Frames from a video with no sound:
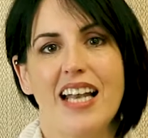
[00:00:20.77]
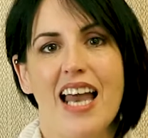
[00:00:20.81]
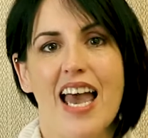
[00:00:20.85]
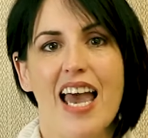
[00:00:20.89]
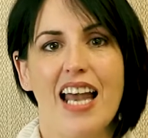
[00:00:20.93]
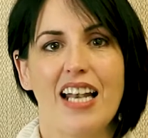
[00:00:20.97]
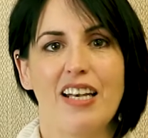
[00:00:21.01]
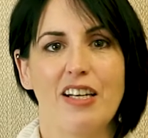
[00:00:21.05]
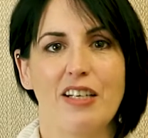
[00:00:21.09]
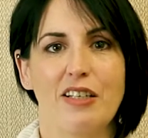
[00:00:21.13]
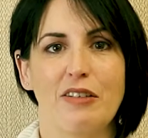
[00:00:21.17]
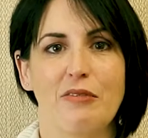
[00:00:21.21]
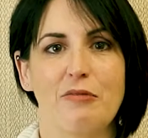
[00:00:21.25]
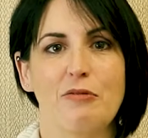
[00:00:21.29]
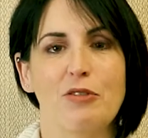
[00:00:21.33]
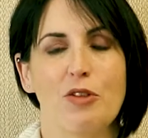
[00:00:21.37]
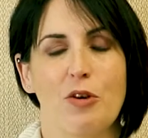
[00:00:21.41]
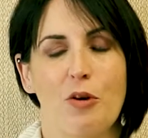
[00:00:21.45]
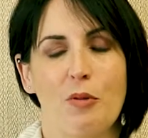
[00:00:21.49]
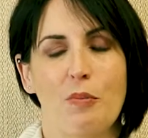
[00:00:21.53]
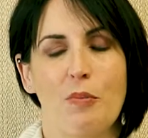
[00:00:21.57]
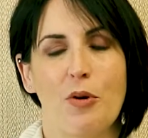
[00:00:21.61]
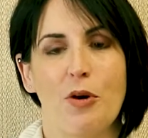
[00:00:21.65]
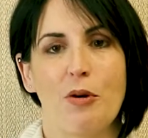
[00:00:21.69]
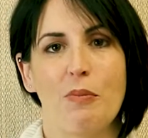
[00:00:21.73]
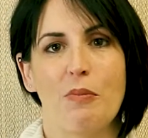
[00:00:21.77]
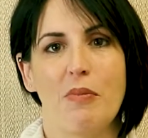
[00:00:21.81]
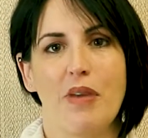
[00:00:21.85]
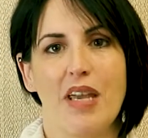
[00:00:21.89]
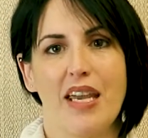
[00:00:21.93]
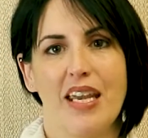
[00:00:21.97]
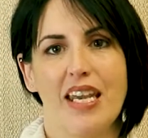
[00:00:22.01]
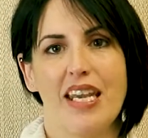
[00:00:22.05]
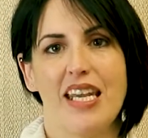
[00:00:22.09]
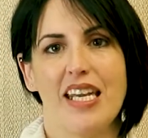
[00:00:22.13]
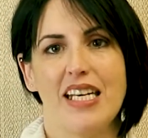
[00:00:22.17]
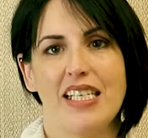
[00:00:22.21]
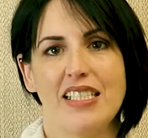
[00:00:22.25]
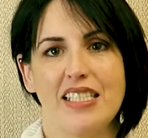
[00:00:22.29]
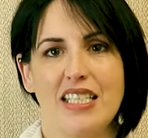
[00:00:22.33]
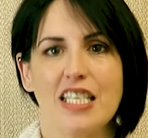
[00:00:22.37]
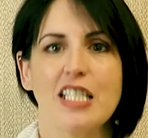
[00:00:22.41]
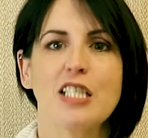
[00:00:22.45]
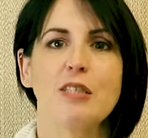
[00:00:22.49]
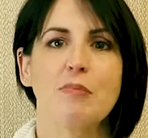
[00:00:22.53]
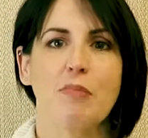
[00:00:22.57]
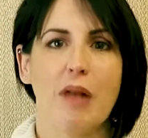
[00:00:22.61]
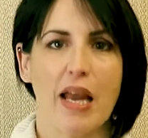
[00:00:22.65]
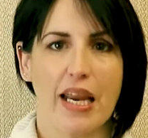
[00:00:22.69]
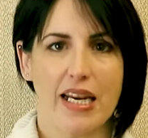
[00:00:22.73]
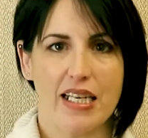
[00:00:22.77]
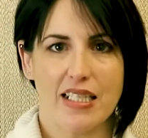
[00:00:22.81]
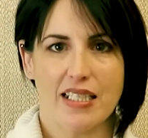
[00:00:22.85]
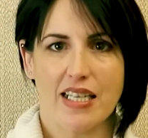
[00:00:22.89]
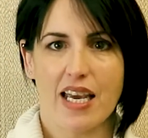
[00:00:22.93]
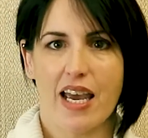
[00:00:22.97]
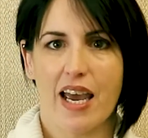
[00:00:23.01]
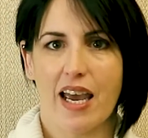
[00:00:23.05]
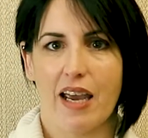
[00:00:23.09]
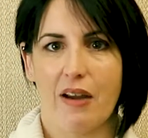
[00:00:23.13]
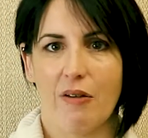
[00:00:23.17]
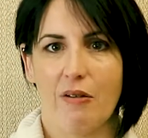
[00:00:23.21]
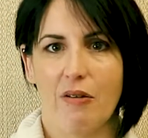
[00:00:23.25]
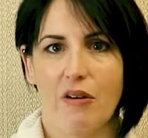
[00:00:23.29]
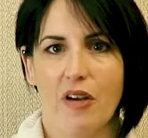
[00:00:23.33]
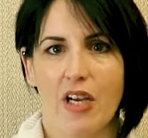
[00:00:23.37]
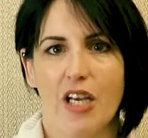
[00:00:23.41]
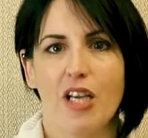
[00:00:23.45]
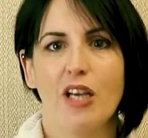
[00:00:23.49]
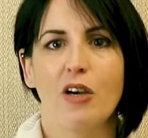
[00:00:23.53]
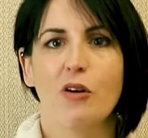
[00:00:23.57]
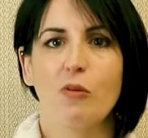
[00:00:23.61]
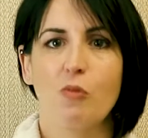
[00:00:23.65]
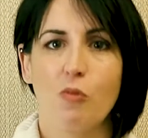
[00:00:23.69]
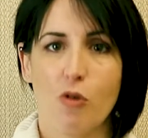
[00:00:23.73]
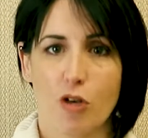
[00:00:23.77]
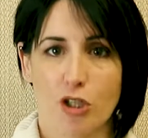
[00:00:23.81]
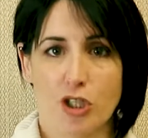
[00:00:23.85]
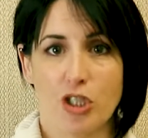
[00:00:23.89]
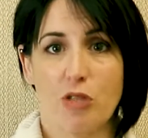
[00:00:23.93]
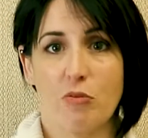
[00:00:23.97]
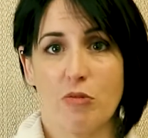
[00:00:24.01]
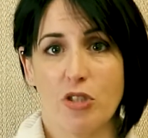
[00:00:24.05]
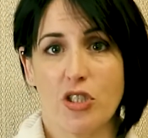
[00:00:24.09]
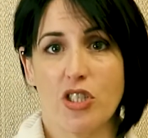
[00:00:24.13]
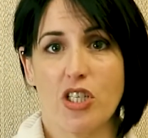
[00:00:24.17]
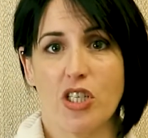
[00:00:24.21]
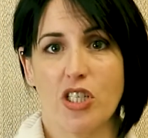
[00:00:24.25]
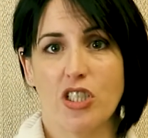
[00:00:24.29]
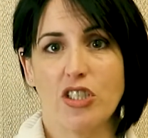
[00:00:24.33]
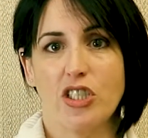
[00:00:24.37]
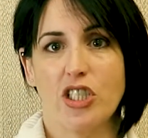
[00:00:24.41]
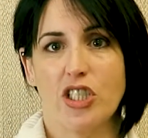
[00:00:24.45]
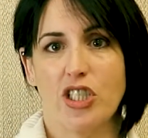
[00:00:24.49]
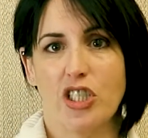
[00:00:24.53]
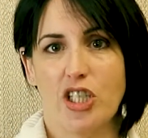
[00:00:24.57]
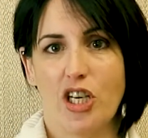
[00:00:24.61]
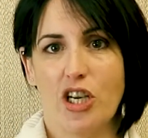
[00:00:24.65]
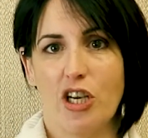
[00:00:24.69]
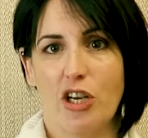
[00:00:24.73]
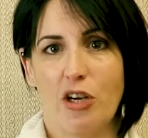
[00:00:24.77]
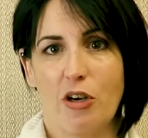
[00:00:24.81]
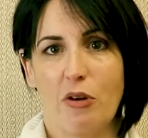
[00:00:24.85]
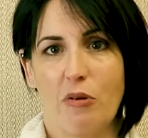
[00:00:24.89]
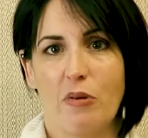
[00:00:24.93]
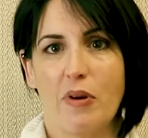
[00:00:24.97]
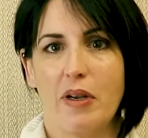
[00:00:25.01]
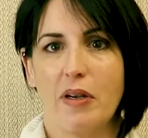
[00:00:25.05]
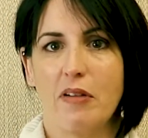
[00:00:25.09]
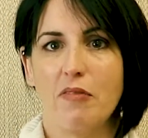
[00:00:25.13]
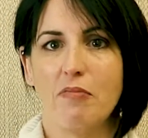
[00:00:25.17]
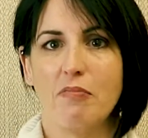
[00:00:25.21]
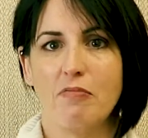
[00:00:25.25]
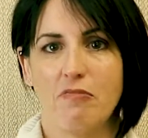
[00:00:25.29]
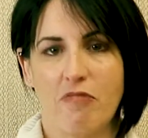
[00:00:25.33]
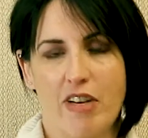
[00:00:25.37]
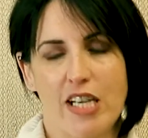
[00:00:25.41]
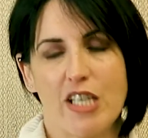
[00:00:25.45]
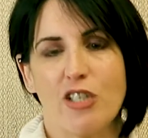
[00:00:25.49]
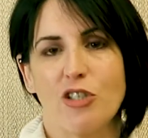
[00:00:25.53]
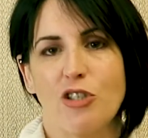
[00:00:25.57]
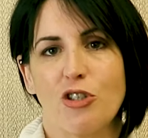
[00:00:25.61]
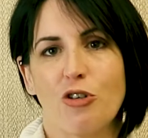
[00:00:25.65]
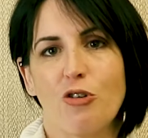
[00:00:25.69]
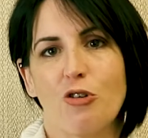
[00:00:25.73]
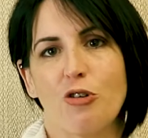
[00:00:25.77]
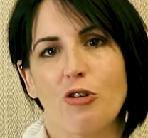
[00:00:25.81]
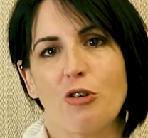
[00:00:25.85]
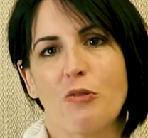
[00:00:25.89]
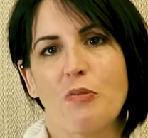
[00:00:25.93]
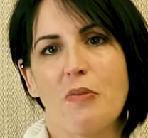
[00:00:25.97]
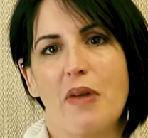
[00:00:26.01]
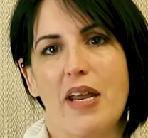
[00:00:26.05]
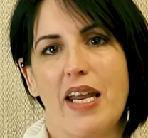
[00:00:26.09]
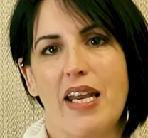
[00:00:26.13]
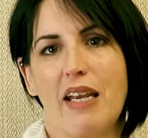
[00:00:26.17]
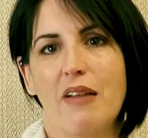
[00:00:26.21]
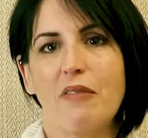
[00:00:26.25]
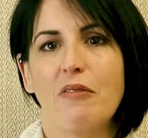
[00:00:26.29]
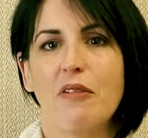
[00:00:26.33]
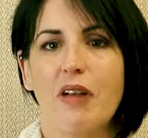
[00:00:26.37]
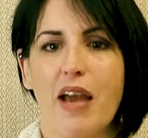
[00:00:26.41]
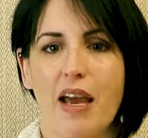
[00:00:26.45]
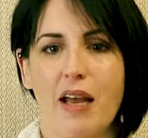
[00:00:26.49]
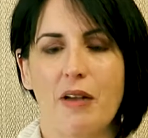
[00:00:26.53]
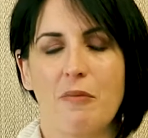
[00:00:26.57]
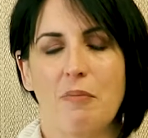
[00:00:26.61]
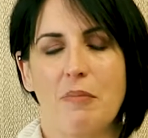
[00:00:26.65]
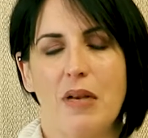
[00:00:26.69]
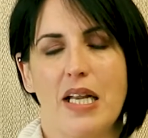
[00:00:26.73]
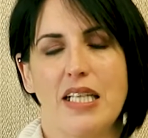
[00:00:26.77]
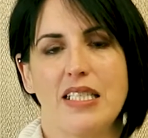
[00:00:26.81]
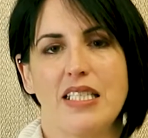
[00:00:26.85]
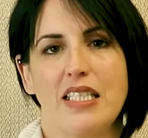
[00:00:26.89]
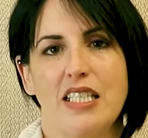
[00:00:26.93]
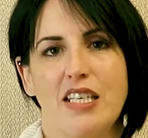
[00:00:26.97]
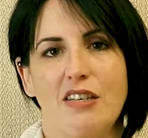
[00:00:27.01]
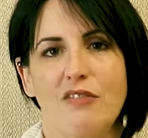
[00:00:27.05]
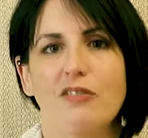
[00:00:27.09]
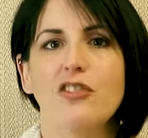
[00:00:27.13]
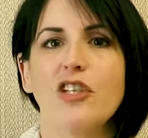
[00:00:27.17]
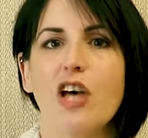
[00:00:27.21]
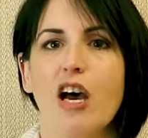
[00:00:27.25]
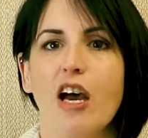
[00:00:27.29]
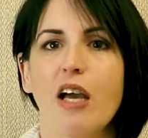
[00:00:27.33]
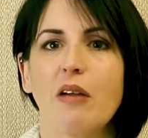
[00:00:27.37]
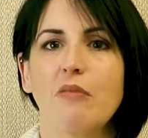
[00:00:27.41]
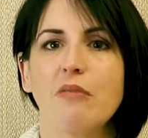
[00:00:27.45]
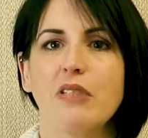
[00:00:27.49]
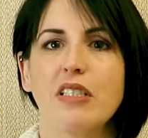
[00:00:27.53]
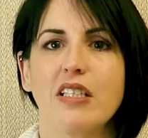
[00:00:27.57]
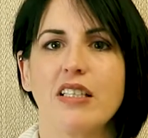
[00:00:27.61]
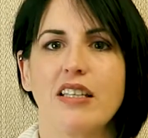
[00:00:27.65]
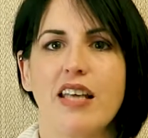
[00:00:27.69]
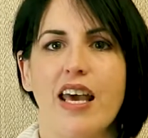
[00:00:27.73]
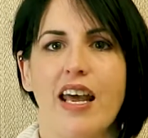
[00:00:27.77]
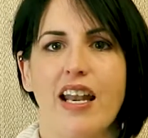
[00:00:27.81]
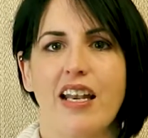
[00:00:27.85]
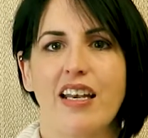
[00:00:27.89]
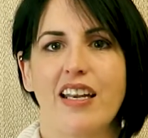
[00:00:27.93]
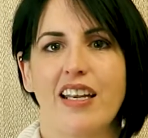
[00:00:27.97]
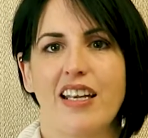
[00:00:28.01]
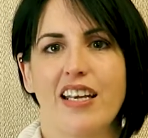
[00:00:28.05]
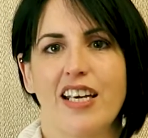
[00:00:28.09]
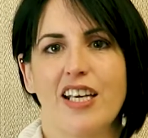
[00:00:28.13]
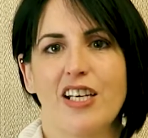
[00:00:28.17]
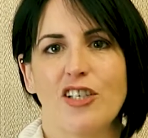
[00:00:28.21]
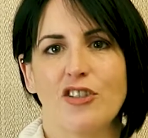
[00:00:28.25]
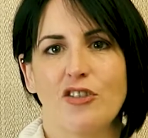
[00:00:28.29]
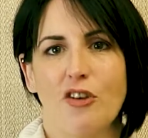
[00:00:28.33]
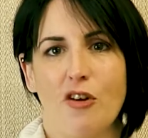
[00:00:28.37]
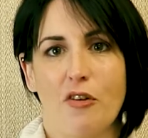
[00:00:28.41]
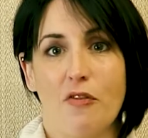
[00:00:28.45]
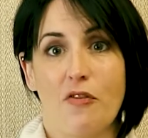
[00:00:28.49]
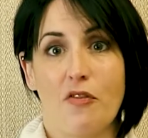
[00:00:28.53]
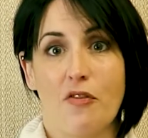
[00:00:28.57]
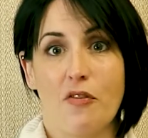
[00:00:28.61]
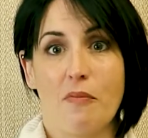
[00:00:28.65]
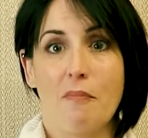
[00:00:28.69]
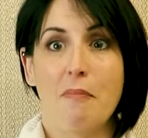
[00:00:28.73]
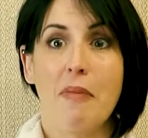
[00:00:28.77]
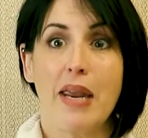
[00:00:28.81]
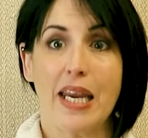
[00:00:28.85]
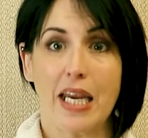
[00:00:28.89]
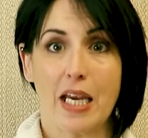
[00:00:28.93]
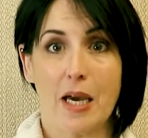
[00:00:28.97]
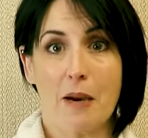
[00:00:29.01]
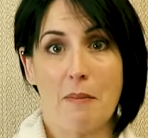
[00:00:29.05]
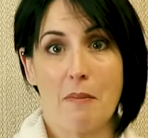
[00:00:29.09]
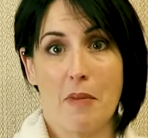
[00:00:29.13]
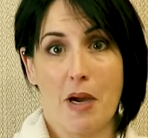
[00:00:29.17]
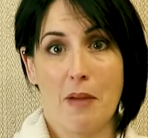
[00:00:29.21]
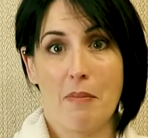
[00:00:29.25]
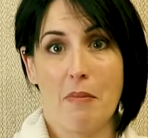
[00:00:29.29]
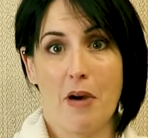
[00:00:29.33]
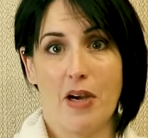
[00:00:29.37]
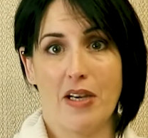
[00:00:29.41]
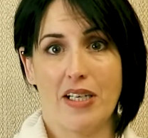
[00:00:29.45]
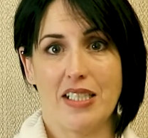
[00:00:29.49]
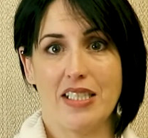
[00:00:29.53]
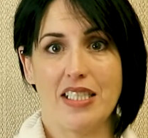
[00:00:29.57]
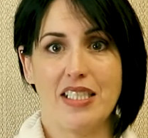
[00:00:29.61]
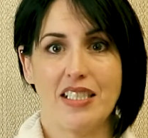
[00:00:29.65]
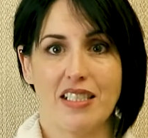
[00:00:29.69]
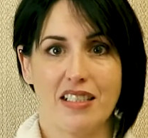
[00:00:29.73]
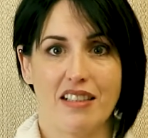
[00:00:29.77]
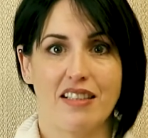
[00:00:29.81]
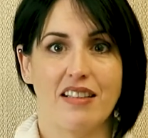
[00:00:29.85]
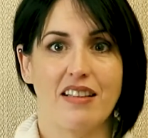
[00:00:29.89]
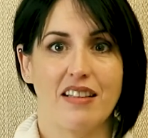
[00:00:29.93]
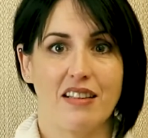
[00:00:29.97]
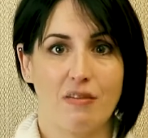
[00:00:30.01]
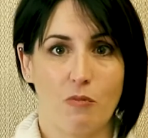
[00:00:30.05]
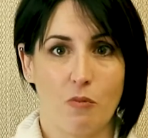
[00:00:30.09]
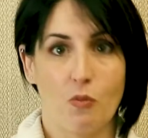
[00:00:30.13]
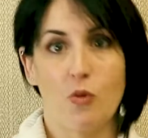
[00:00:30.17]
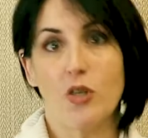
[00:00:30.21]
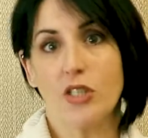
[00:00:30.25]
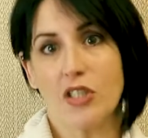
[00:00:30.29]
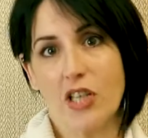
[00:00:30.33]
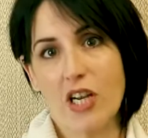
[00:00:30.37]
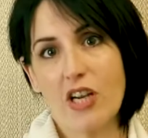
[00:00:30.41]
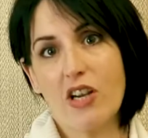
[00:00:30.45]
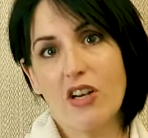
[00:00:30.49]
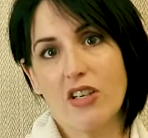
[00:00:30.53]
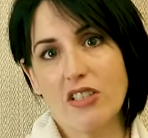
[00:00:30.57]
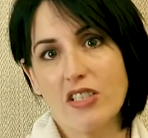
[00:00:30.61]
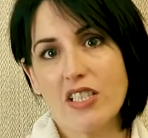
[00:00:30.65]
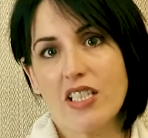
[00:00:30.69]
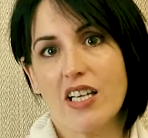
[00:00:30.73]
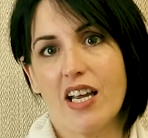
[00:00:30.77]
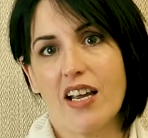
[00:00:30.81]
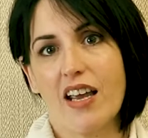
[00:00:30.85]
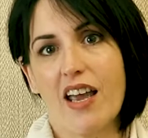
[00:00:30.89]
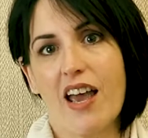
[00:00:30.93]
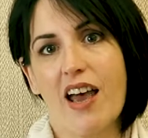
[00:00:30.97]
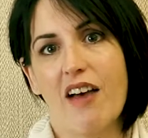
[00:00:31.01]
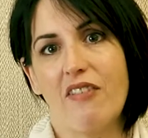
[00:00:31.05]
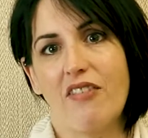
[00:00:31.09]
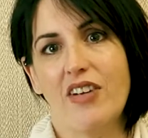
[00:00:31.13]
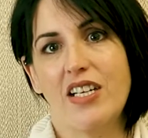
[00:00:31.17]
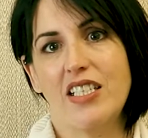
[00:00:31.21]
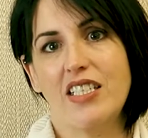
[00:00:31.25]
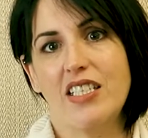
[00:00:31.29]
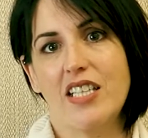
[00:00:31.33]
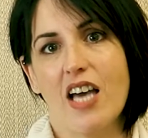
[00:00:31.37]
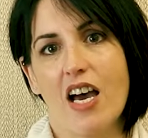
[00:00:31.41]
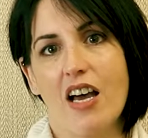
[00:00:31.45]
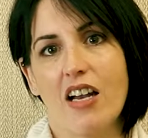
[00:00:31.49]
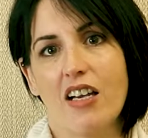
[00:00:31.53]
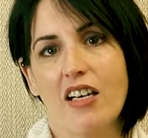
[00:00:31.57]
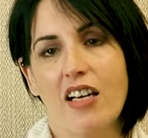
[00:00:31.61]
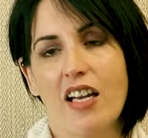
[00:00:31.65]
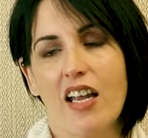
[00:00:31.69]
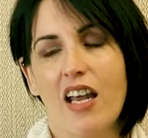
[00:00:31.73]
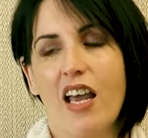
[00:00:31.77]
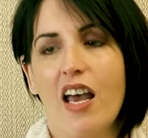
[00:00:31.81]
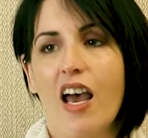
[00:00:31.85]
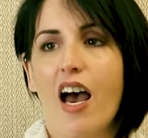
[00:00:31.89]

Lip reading: Helen sort of put me at ease, explained how, what she was going to do, and reassured me, and had plenty of time to then sort of make up my mind, was I going to have it done.